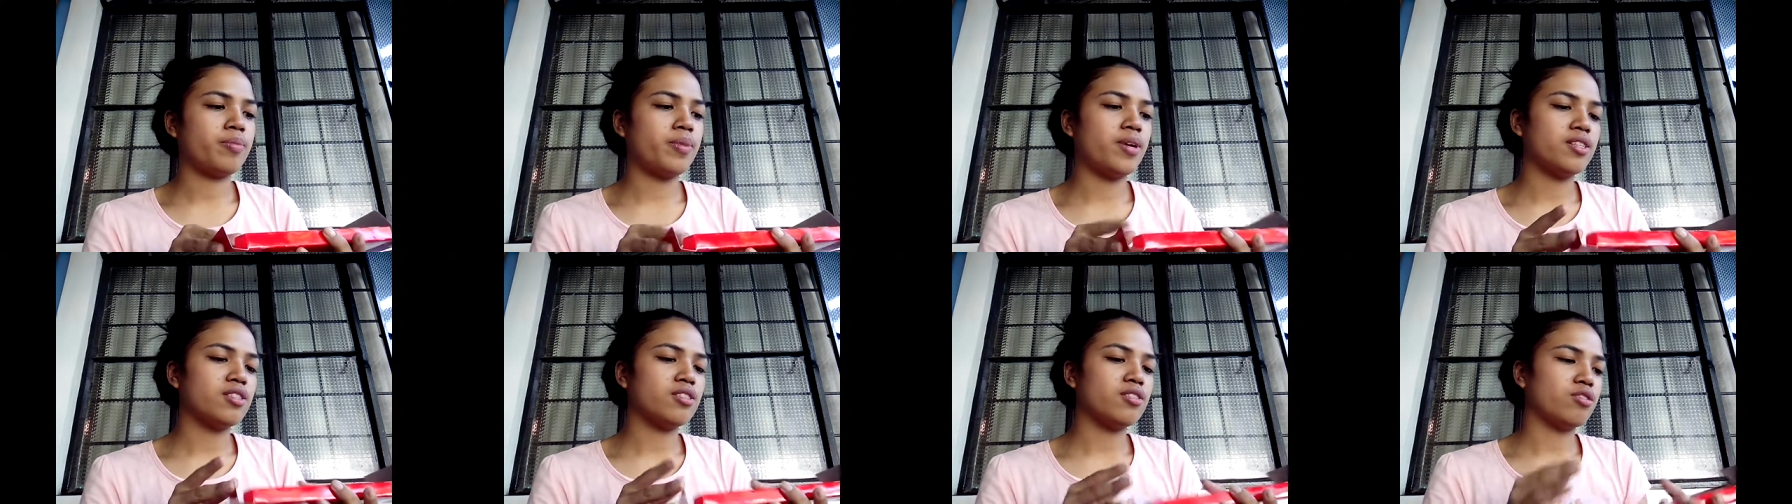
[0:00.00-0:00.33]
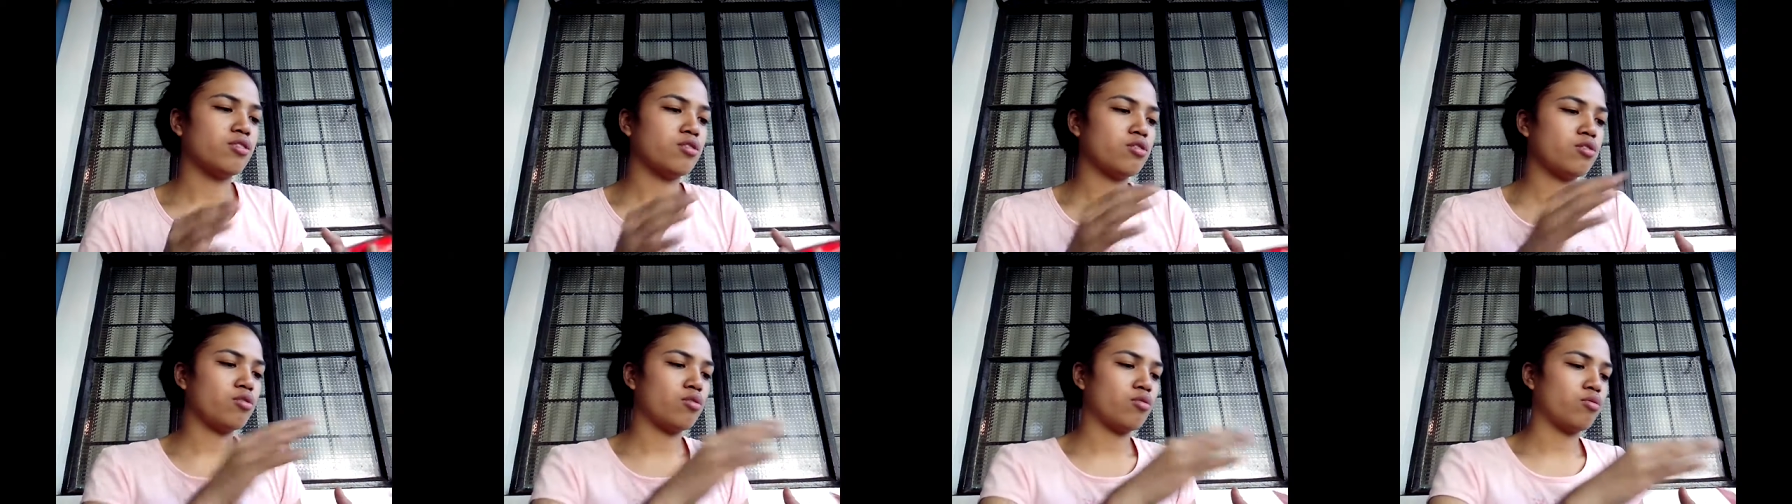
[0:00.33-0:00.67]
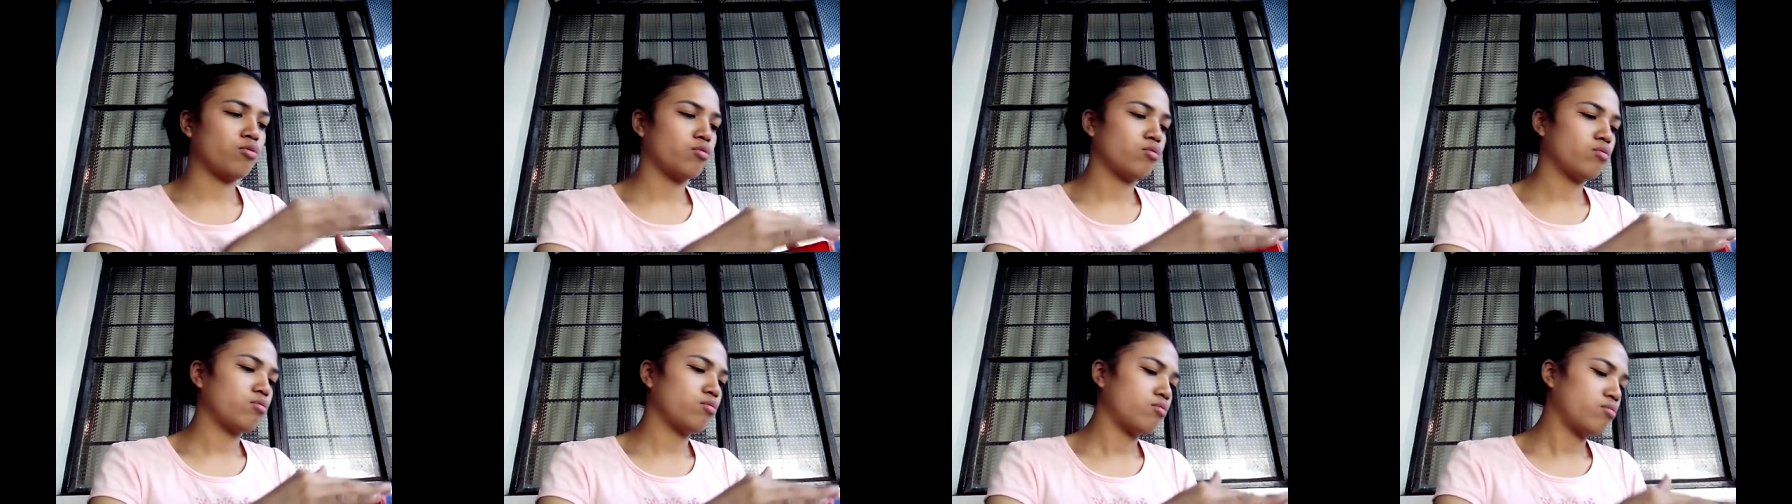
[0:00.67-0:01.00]
pencils
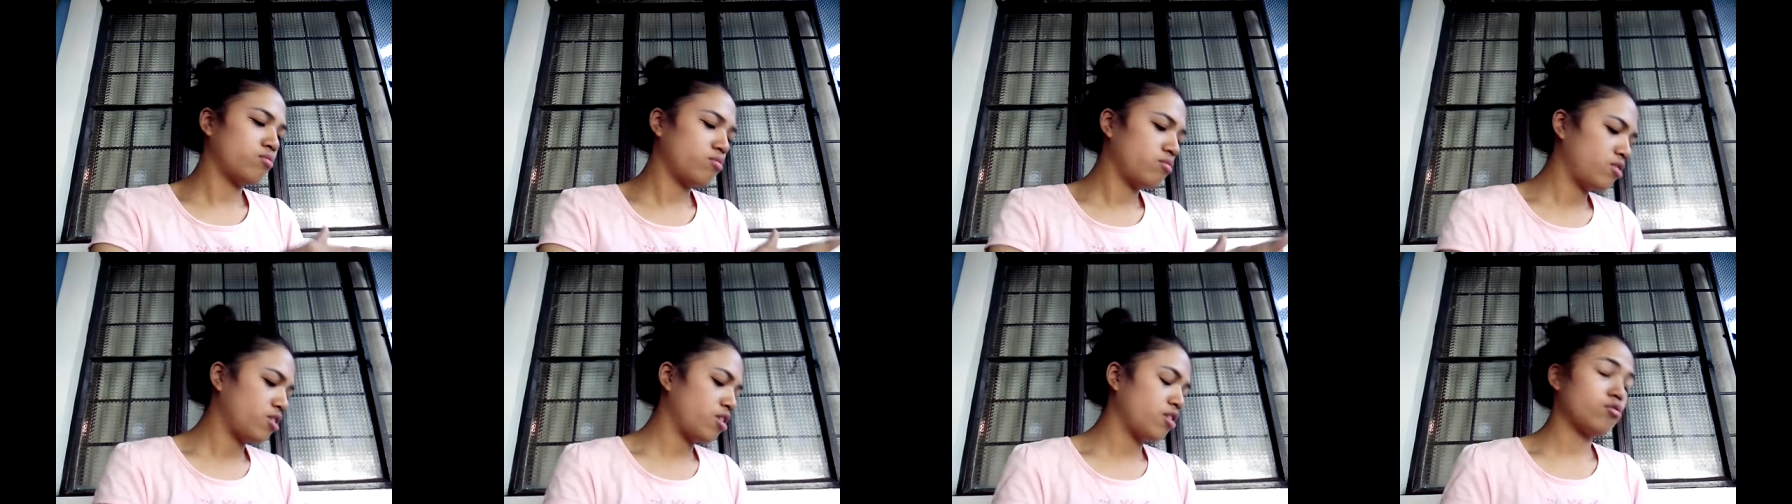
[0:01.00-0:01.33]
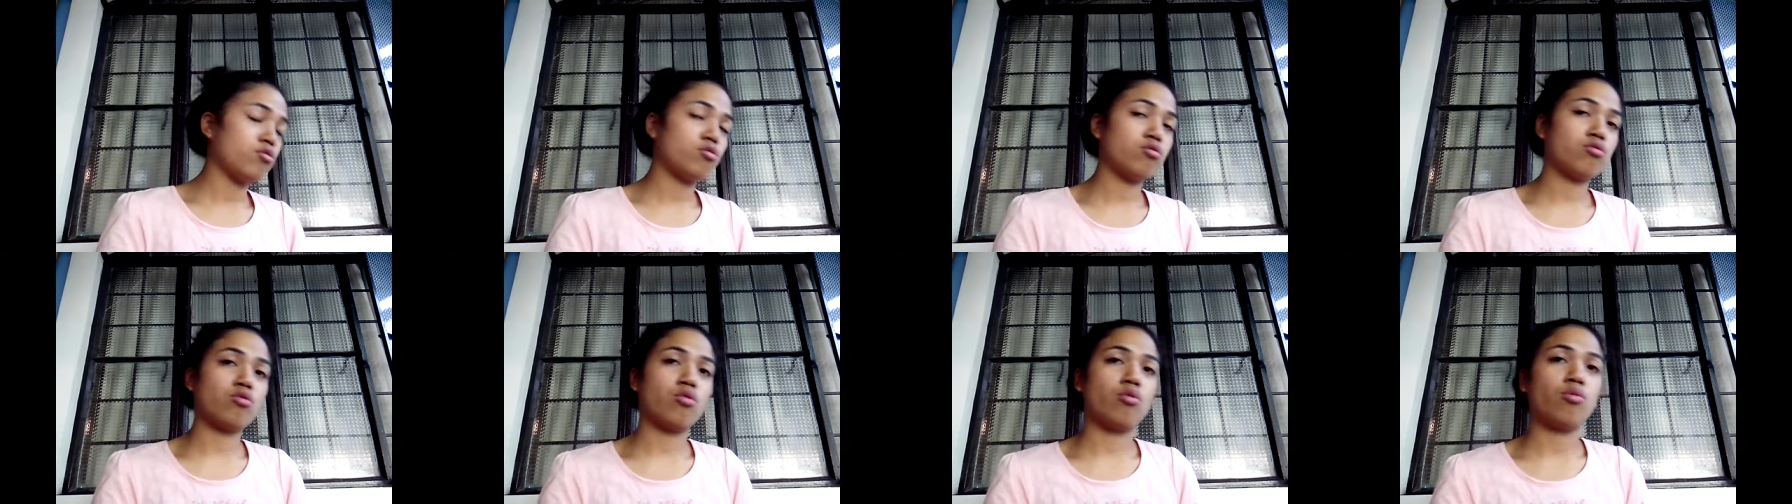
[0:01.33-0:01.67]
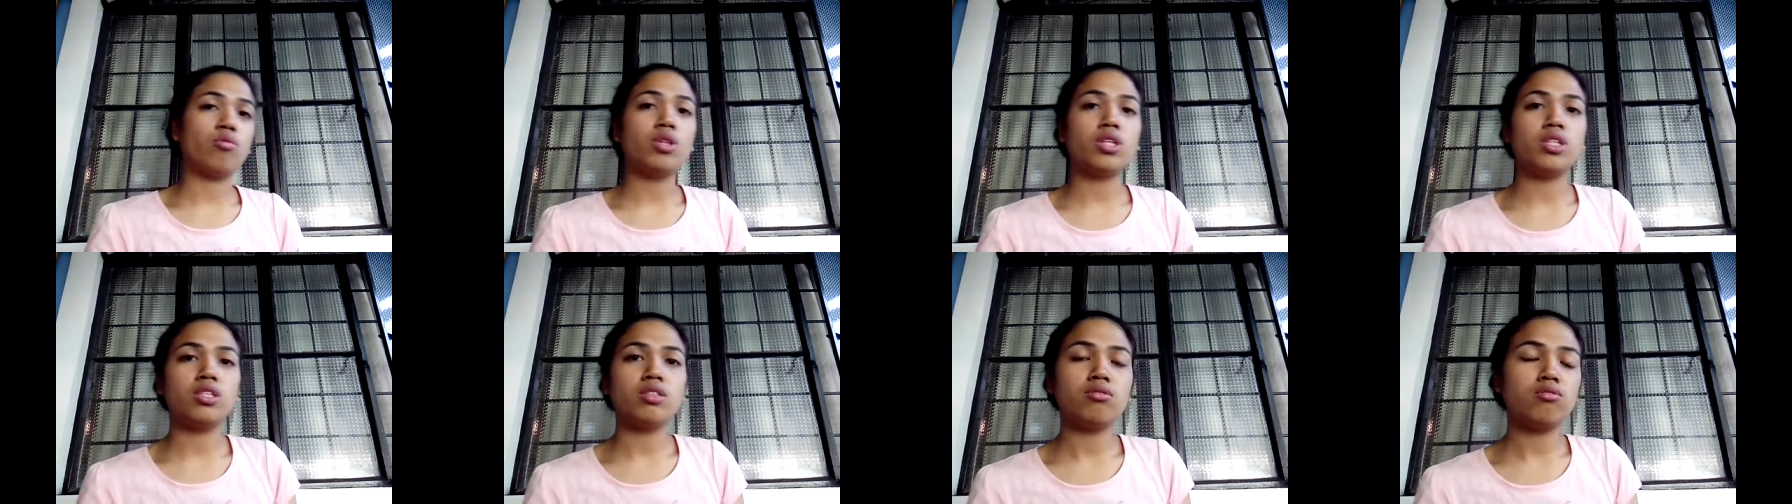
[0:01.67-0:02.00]
don't get
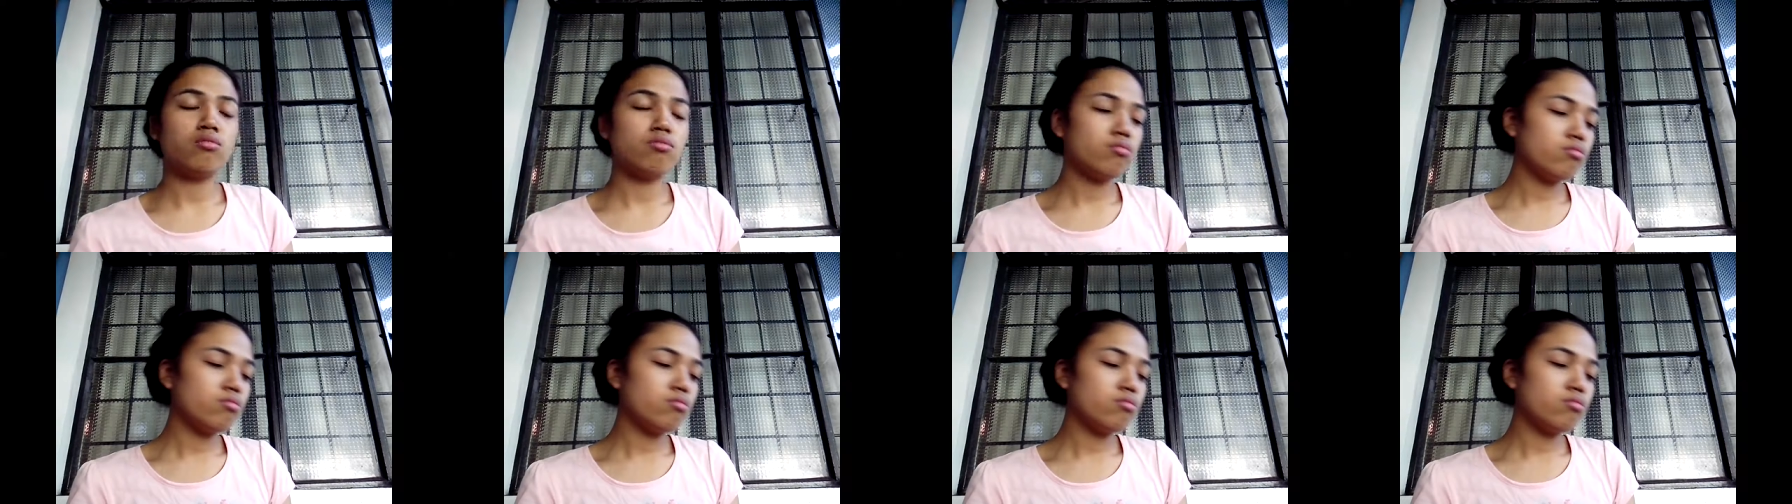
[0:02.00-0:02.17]
stolen.